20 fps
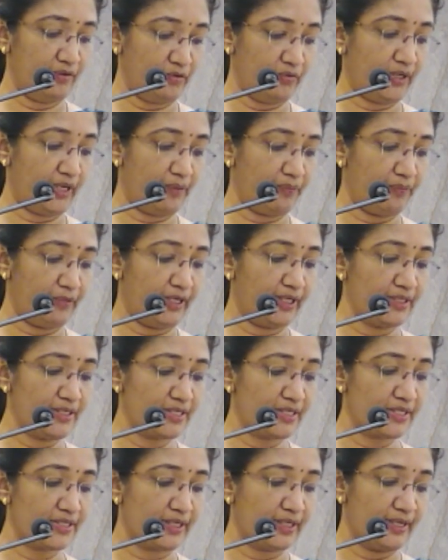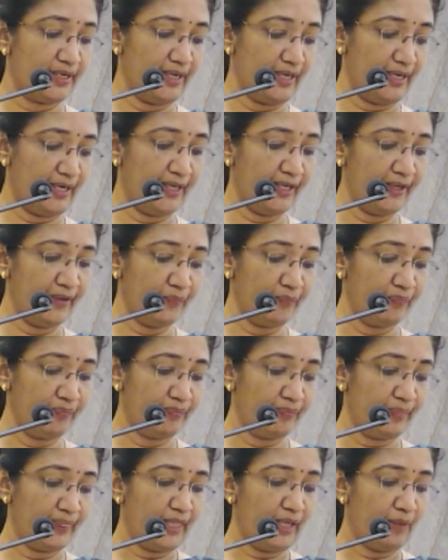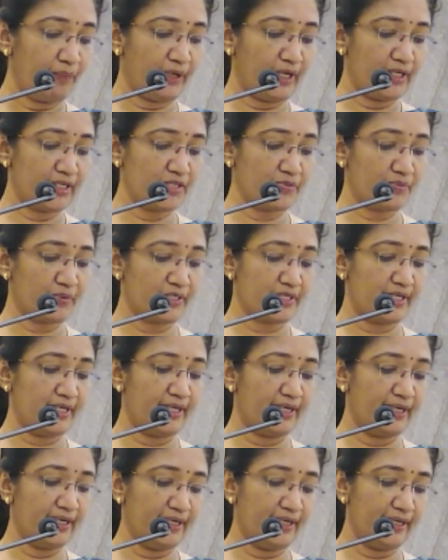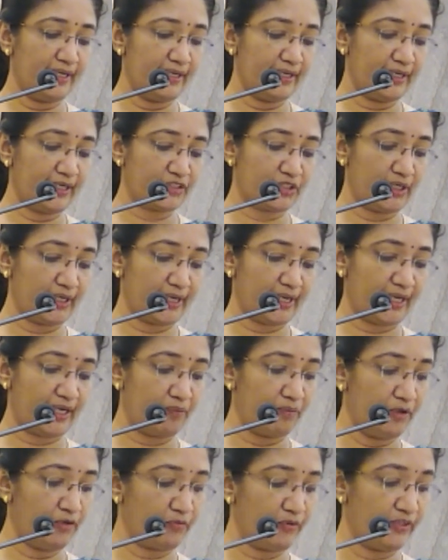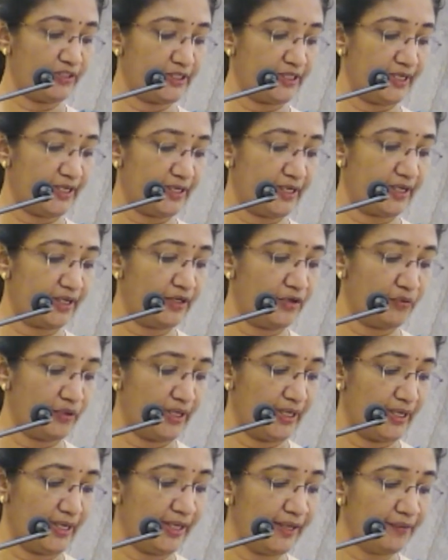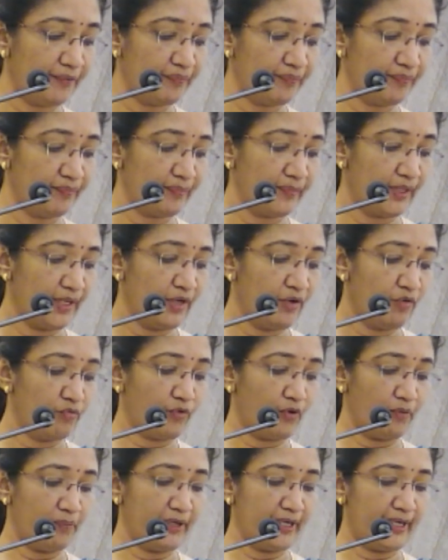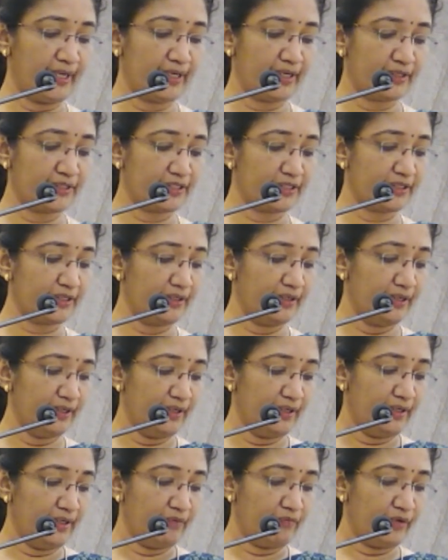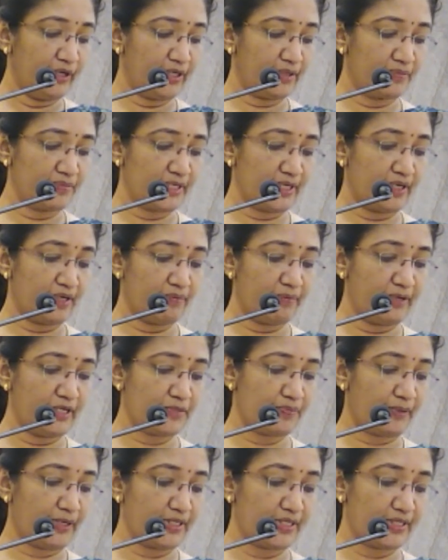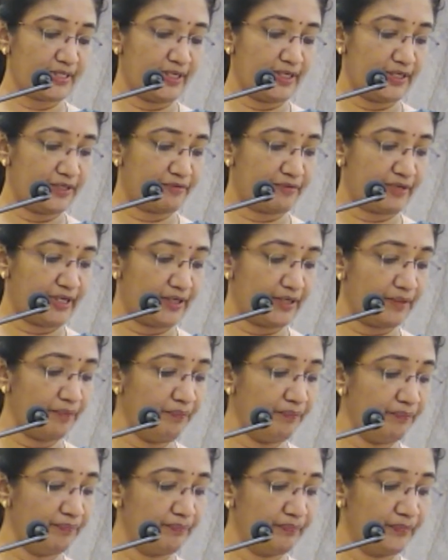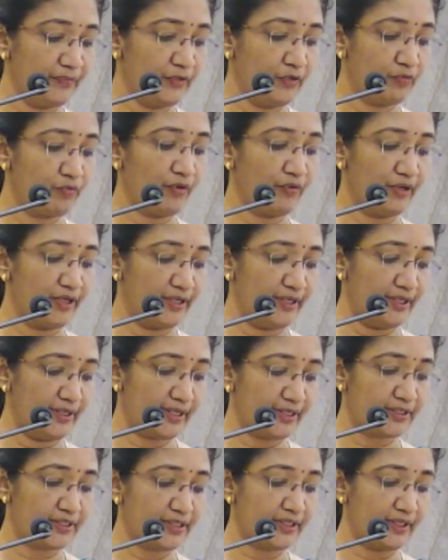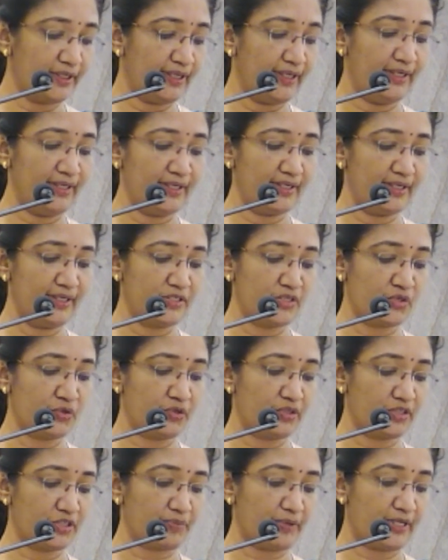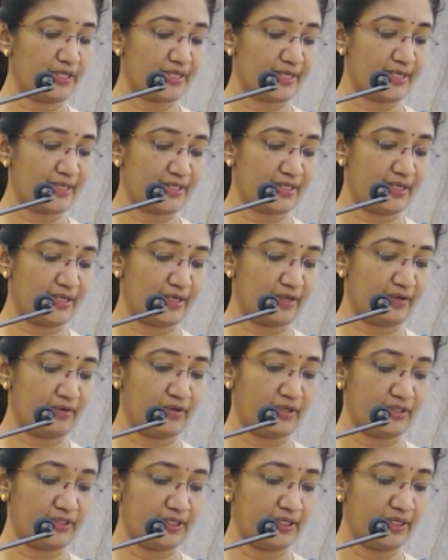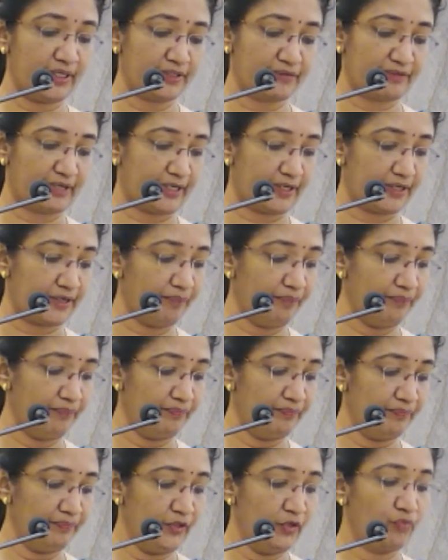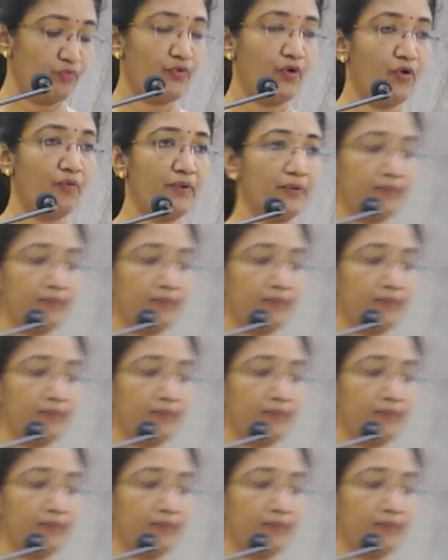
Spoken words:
Eminence, Delhi, past President, Indian National Academy of Engineering, New Delhi, former Director, Vikram Sarabhai Space Center, Toronto, former Director, Indian Institute of Space Science and Technology, Toronto, former